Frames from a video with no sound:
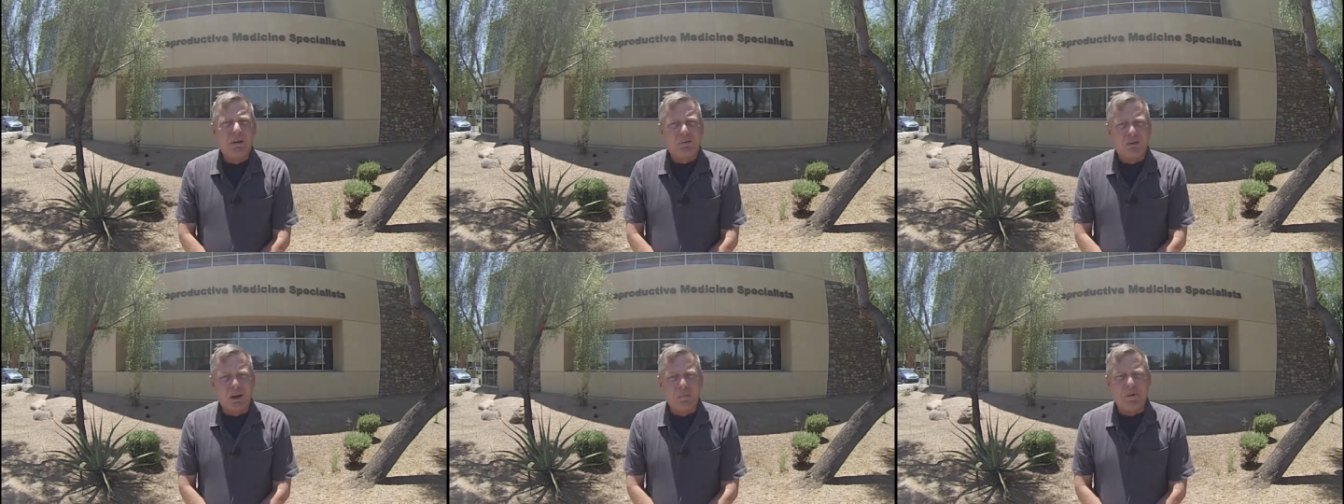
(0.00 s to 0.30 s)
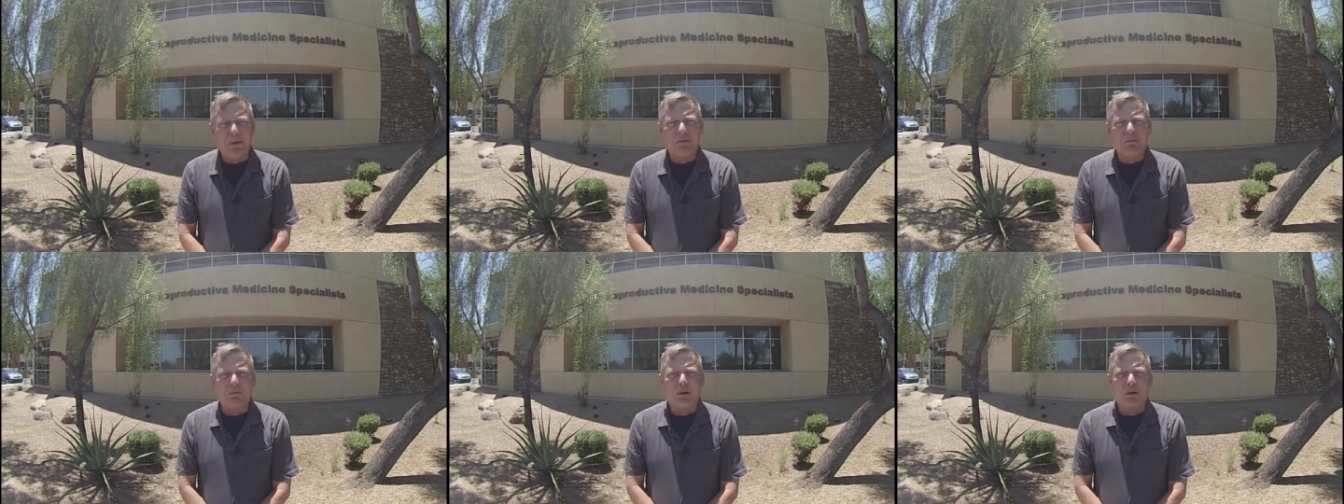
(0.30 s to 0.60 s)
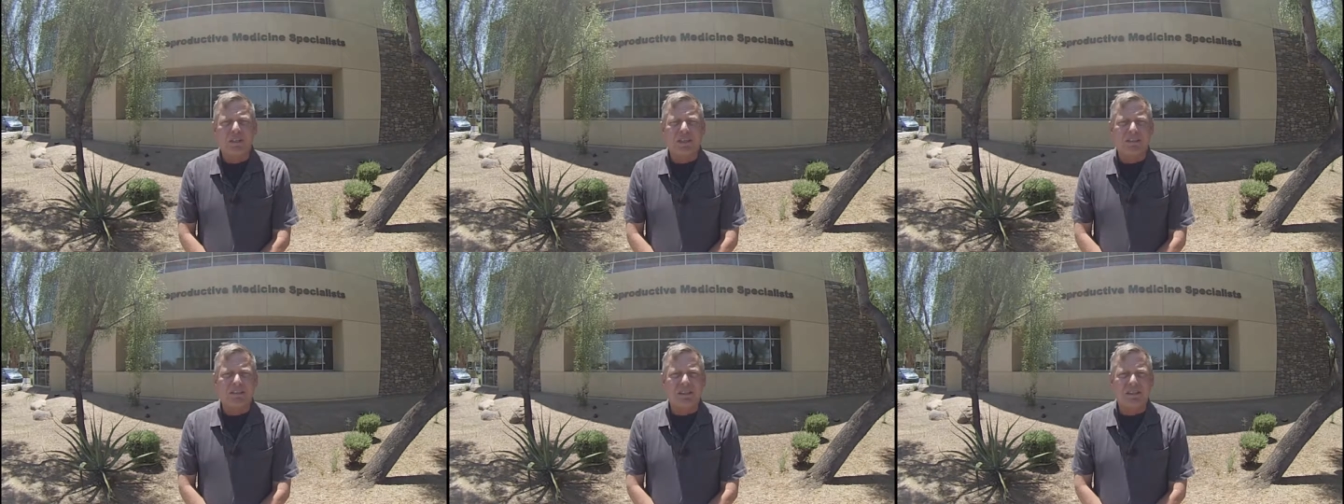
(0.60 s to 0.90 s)
Women
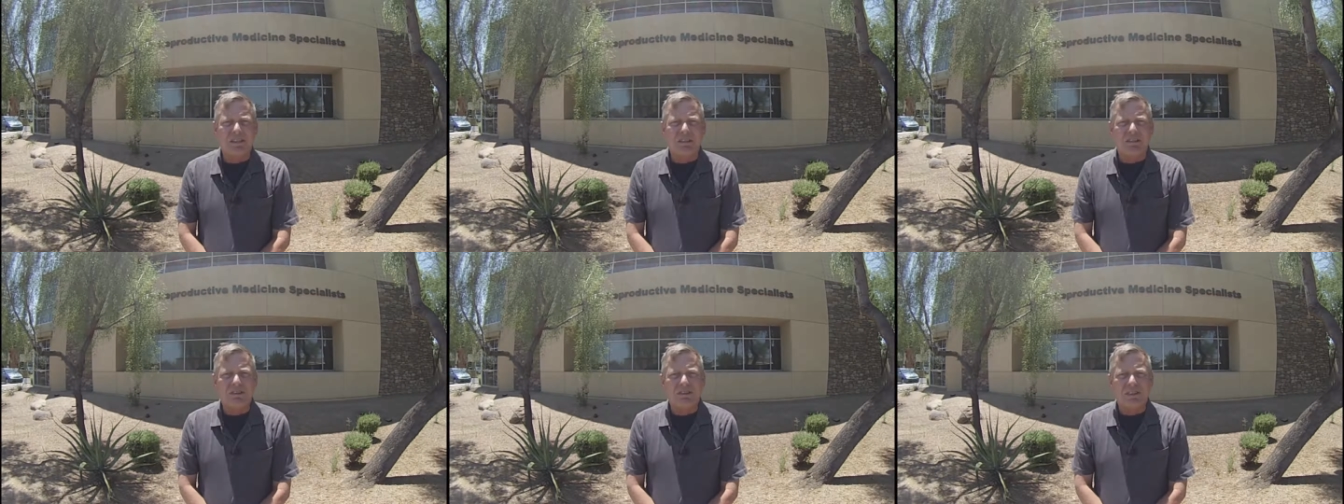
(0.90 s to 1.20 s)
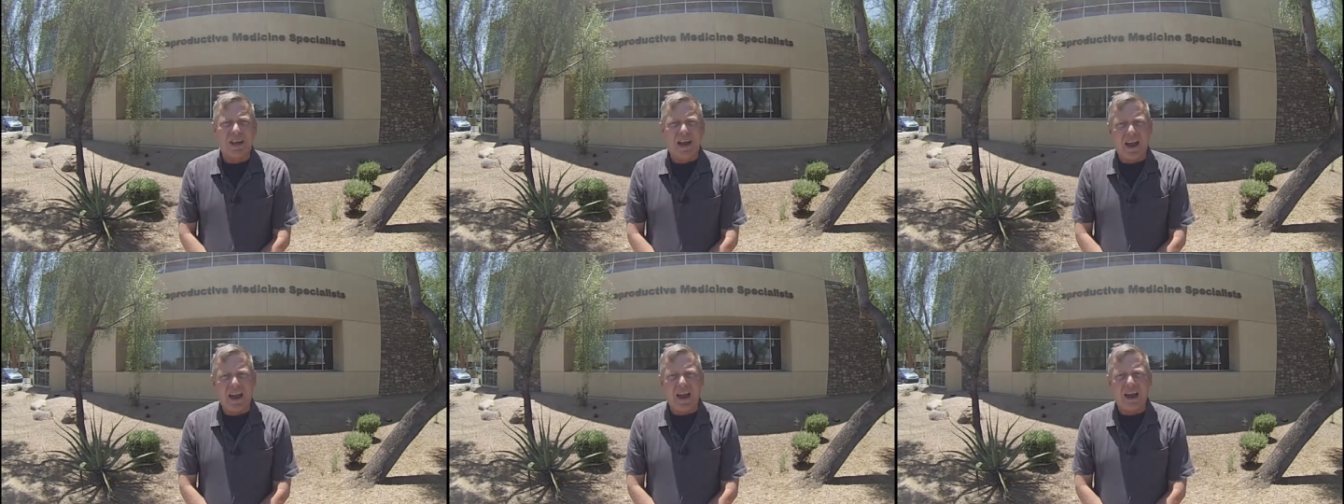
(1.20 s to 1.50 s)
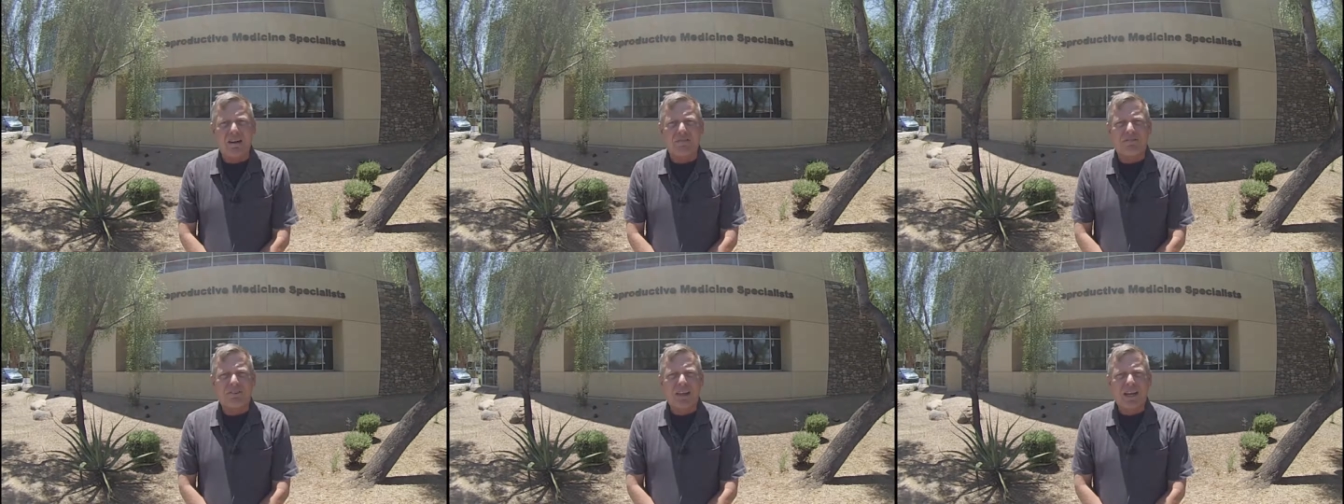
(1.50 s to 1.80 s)
will continue to
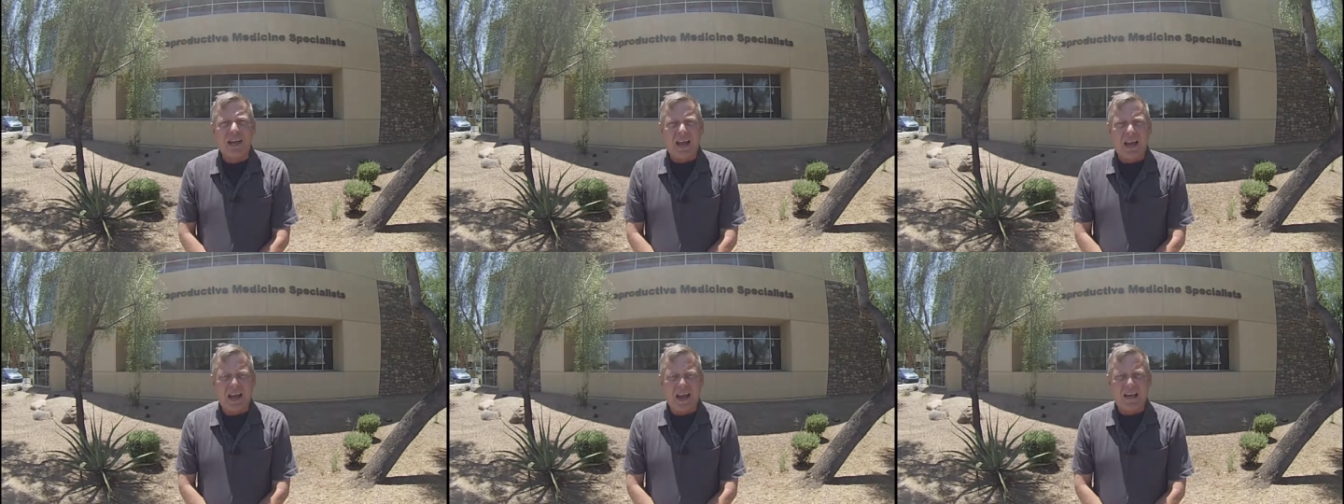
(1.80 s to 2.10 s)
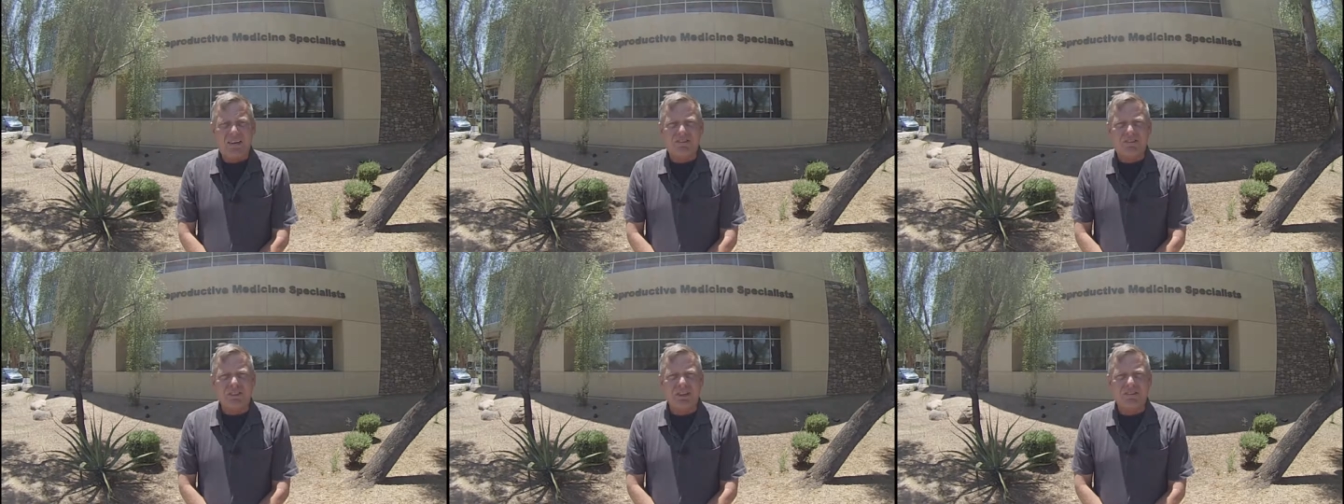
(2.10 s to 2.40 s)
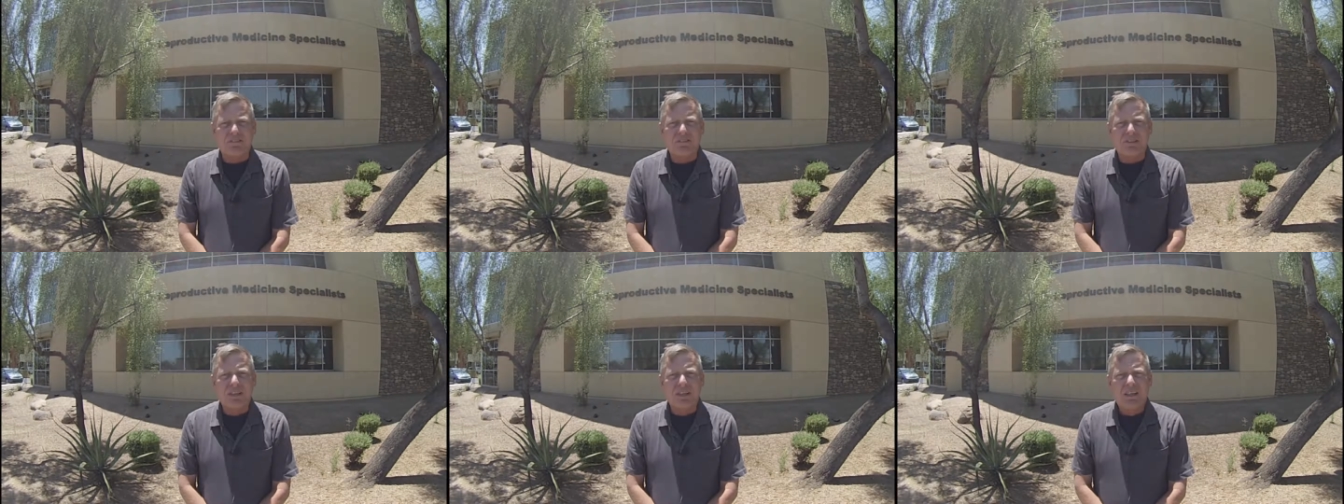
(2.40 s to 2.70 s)
have
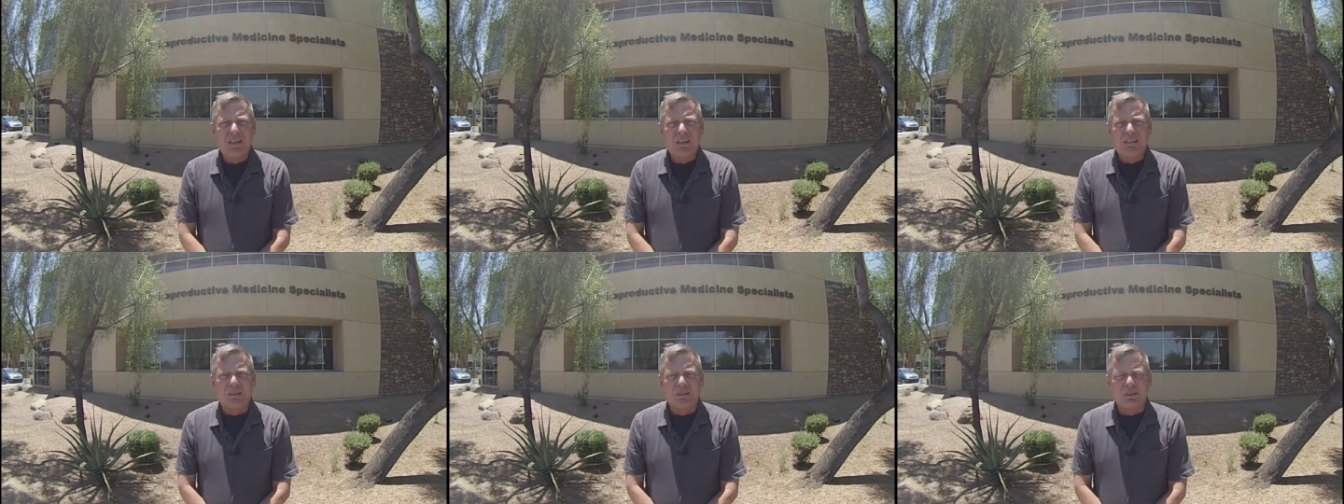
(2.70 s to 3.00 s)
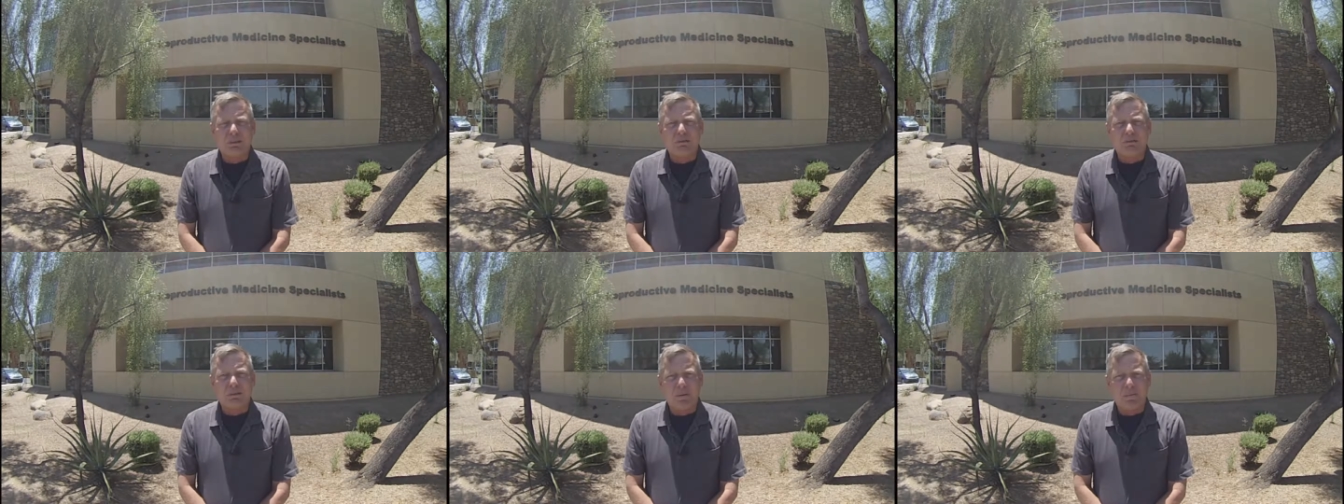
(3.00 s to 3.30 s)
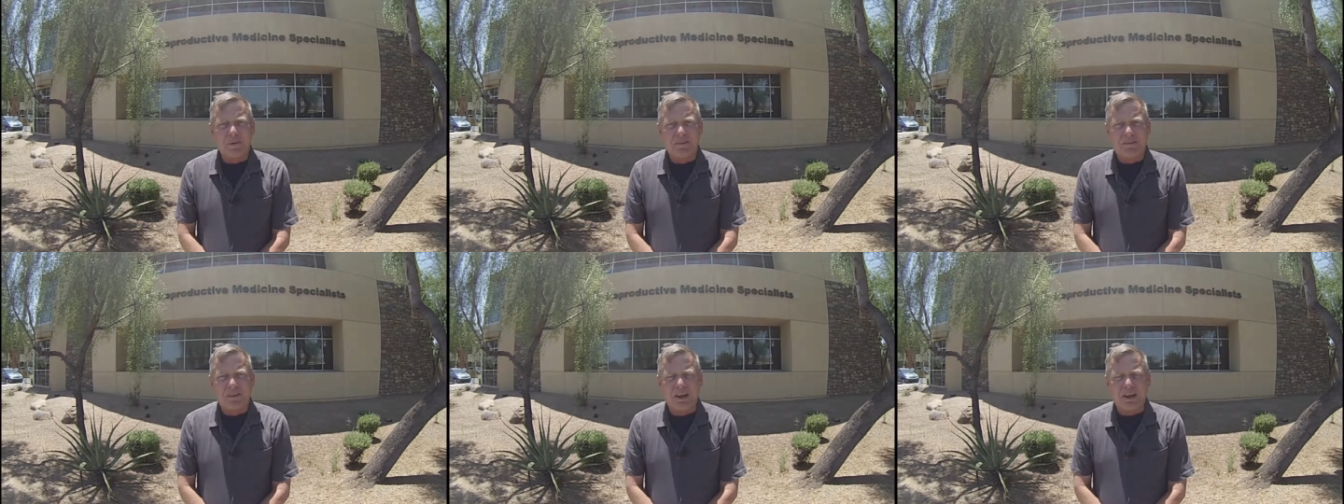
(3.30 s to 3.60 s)
access to
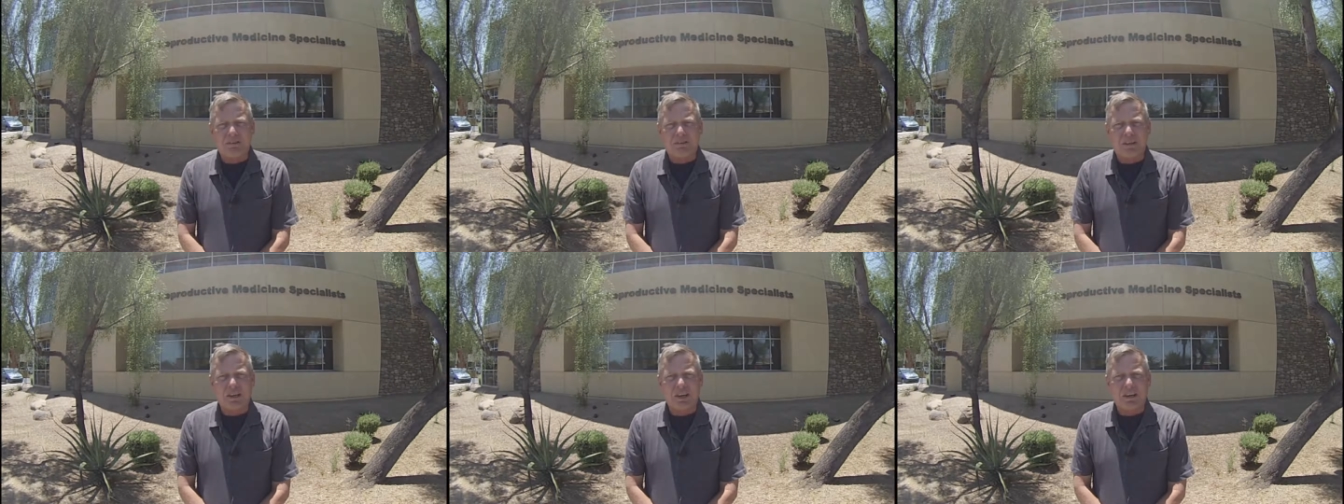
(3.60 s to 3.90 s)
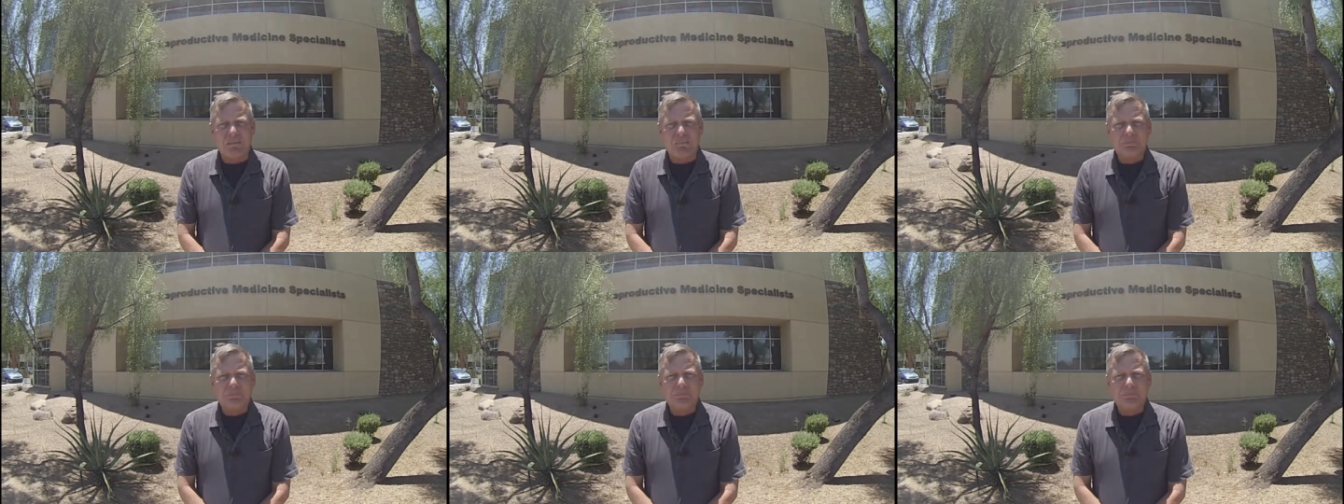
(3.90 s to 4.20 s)
women's health care.